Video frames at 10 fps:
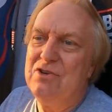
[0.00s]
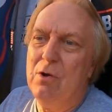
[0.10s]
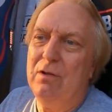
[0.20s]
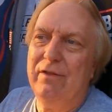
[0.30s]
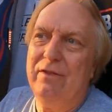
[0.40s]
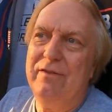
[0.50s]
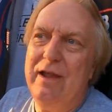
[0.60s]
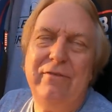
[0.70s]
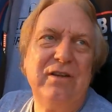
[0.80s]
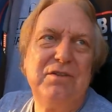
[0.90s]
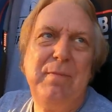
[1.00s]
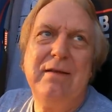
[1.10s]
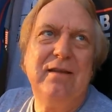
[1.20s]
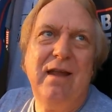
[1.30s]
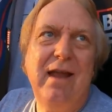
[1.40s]
Joel never
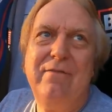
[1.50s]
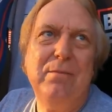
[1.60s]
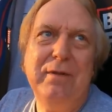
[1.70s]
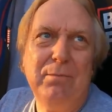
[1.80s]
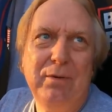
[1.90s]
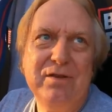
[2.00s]
expected to ever be a